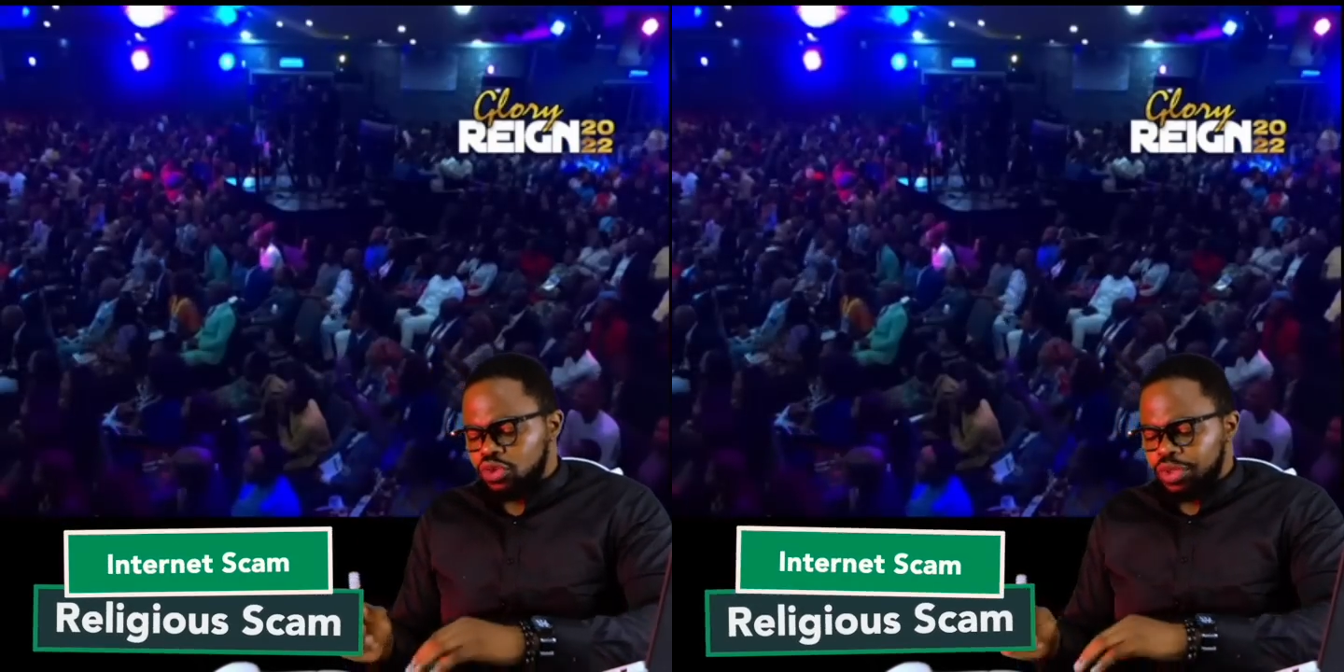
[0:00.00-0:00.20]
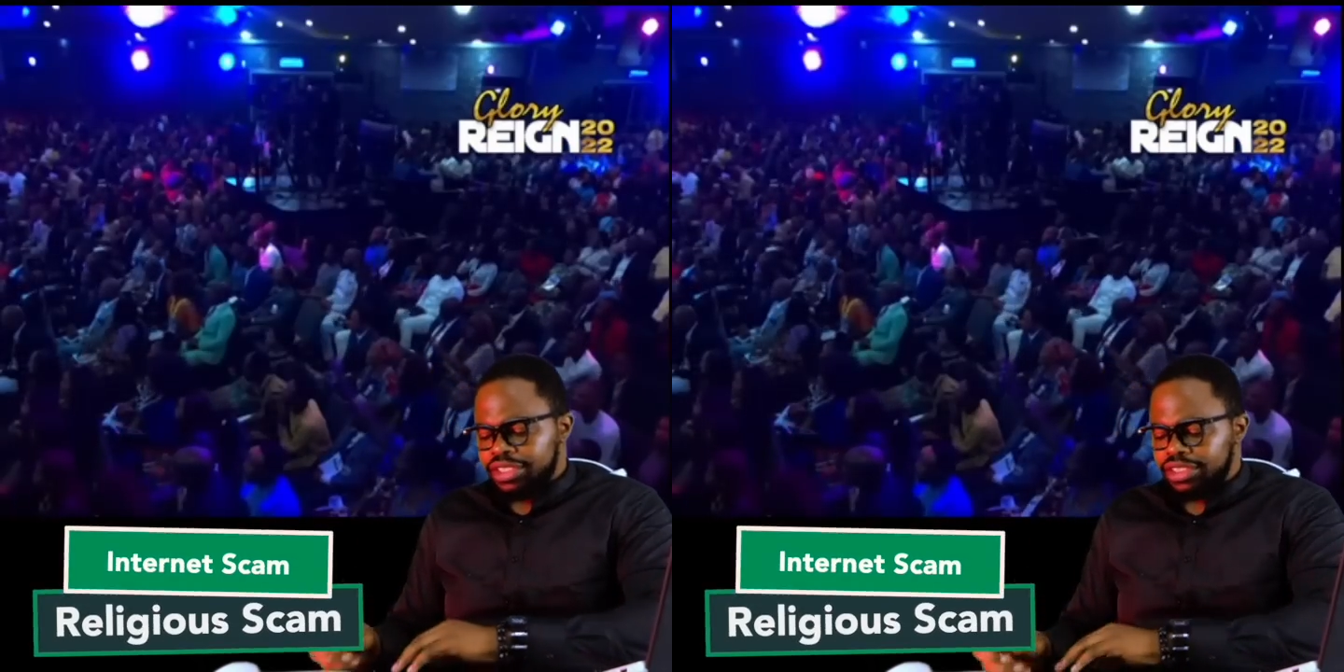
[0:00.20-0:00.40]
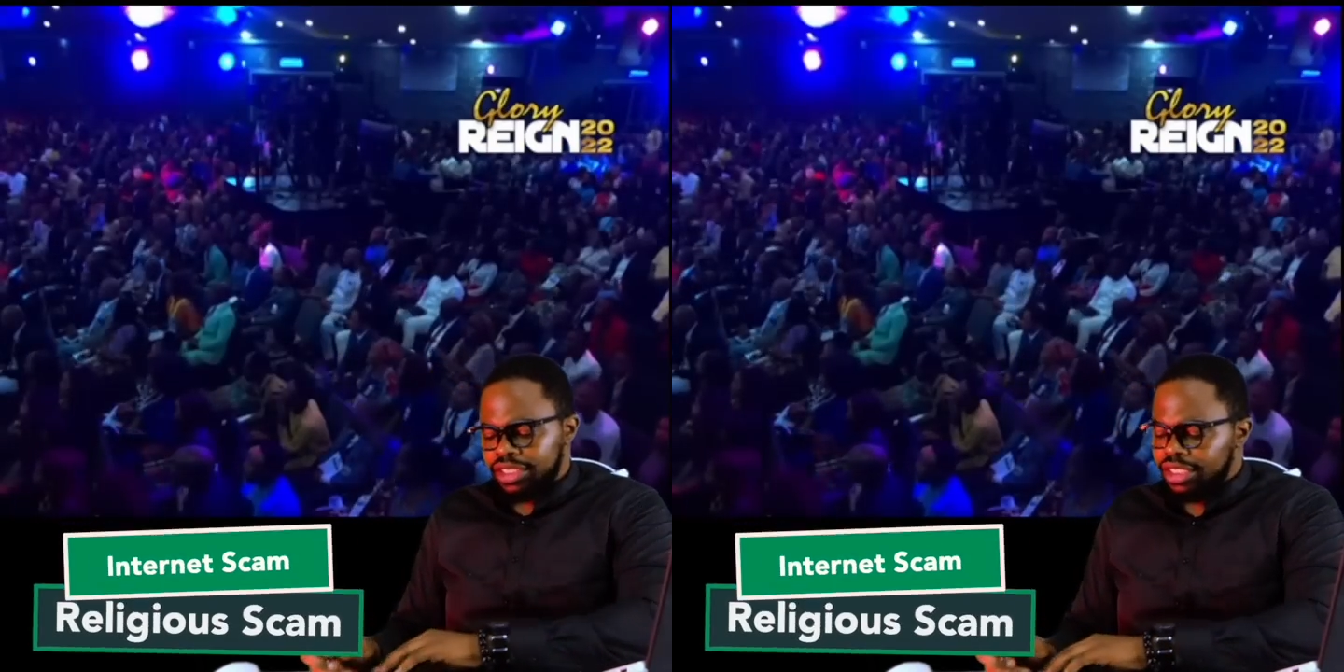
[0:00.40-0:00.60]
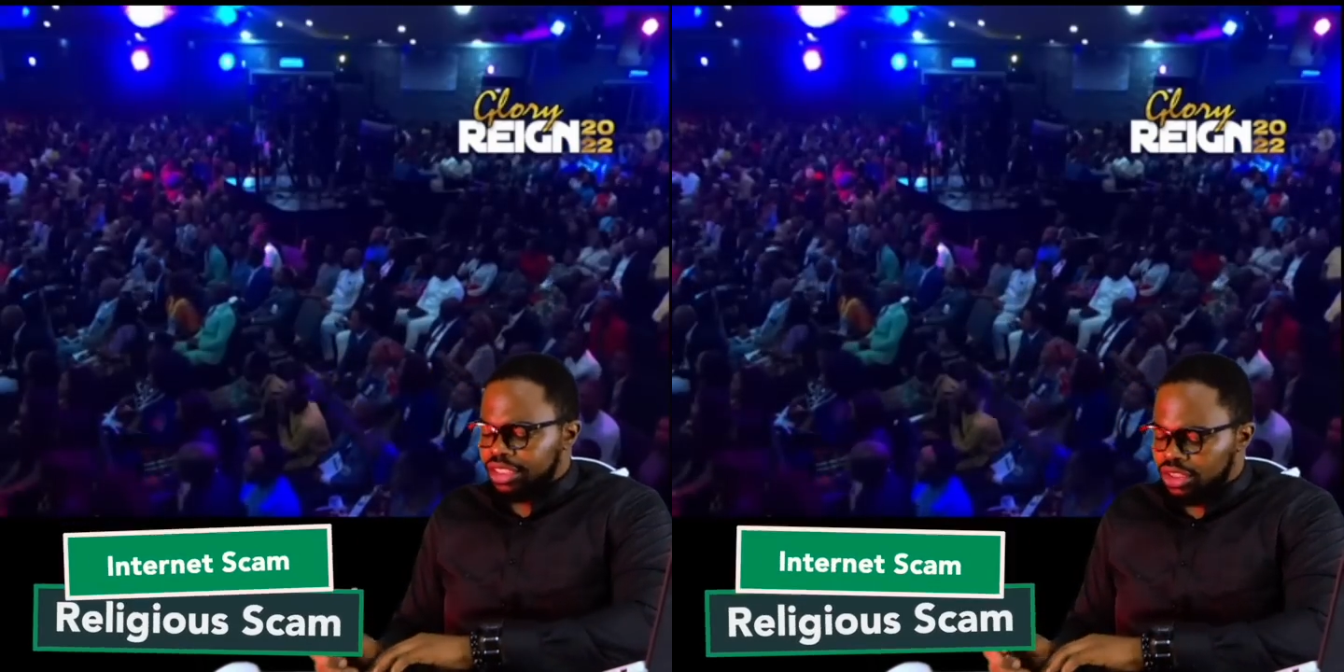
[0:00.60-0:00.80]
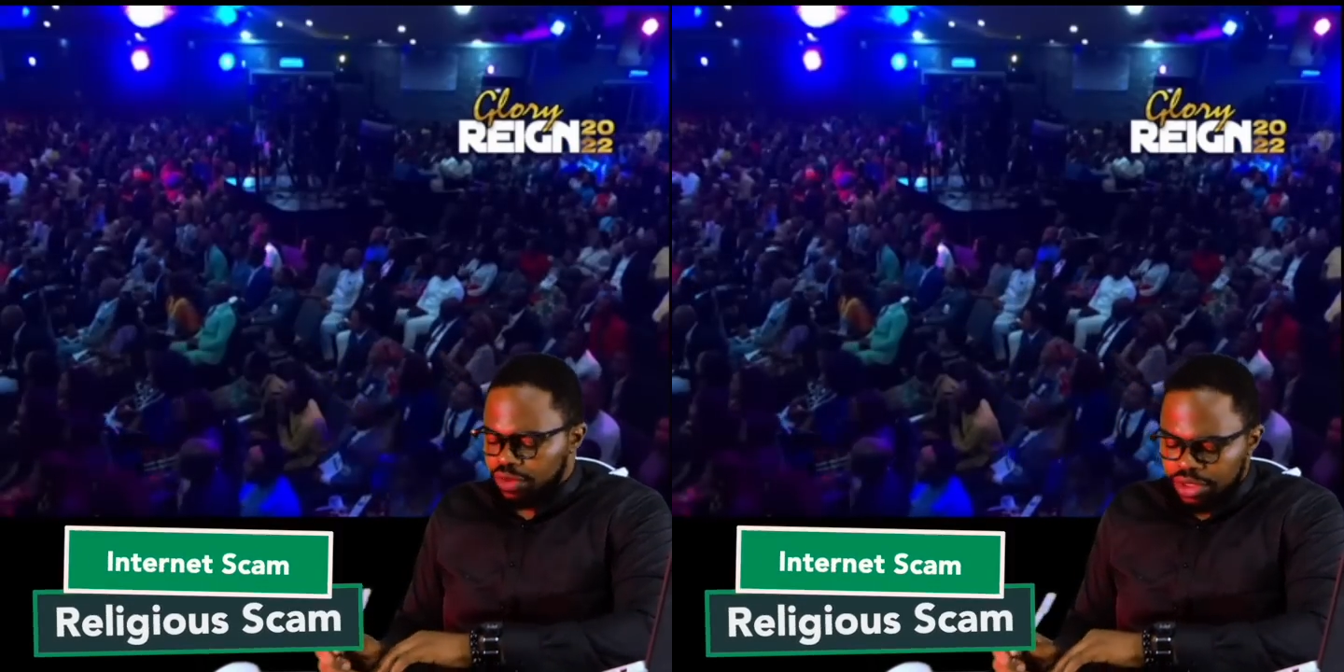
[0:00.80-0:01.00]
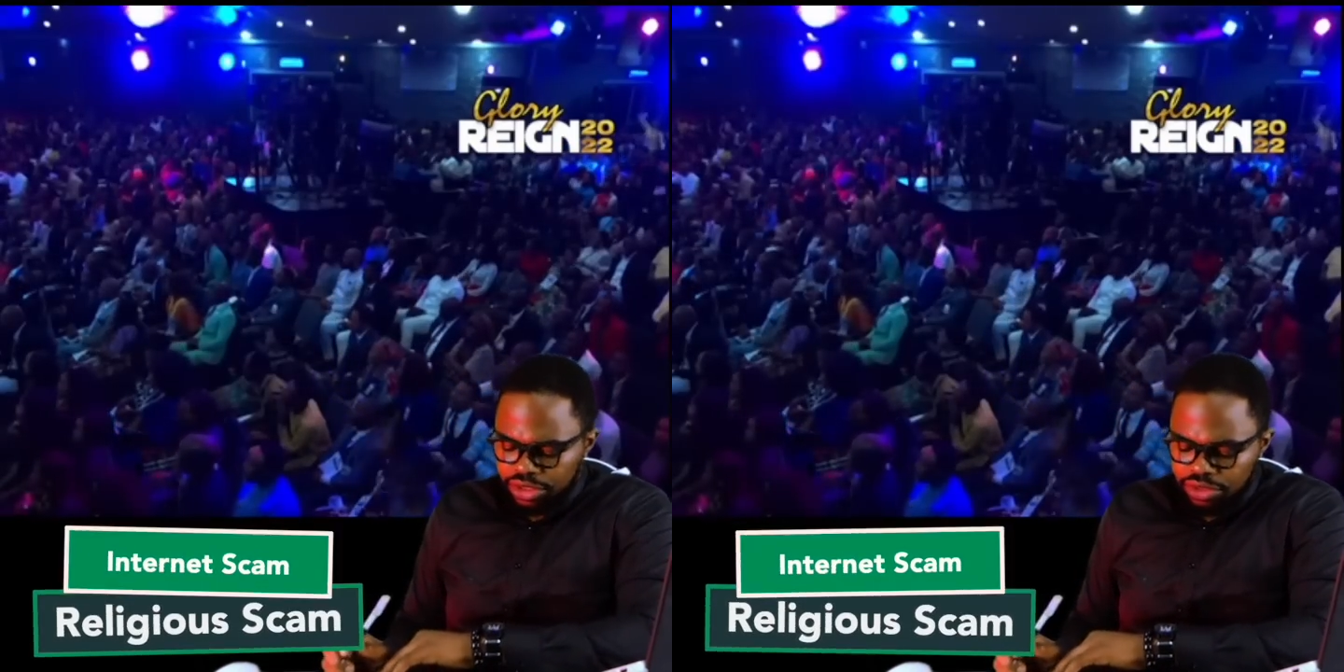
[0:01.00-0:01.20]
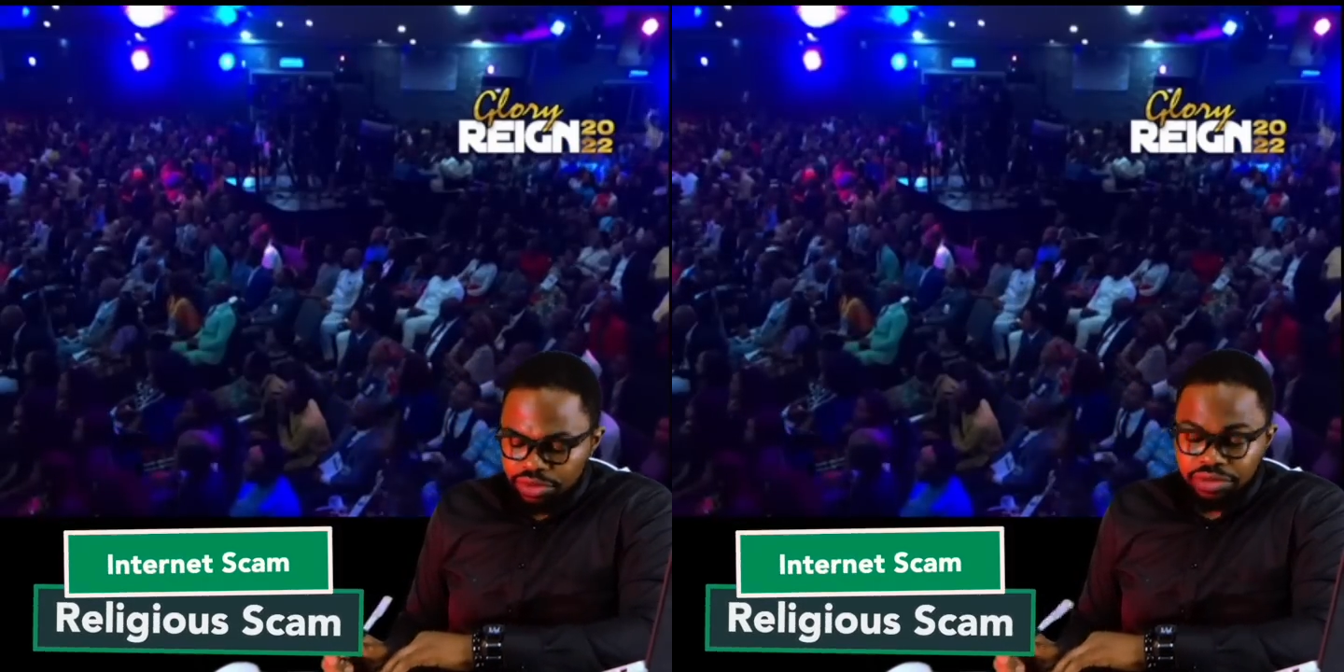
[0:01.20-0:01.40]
2022.